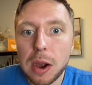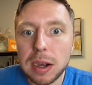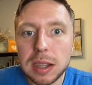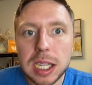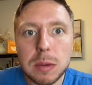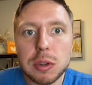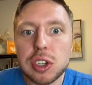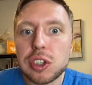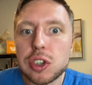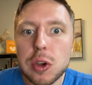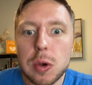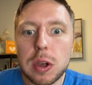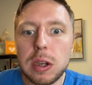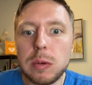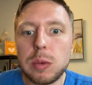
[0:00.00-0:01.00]
All right, that was
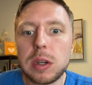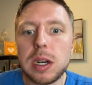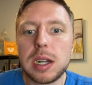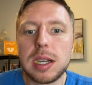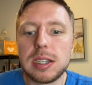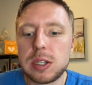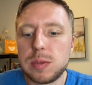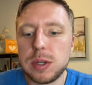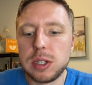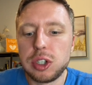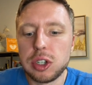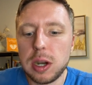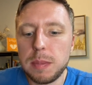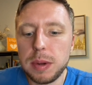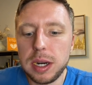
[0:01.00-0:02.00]
so good. We're gonna get
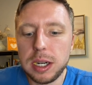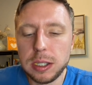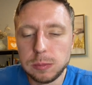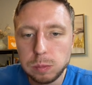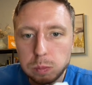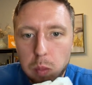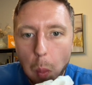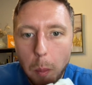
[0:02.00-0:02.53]
spiritual up in here.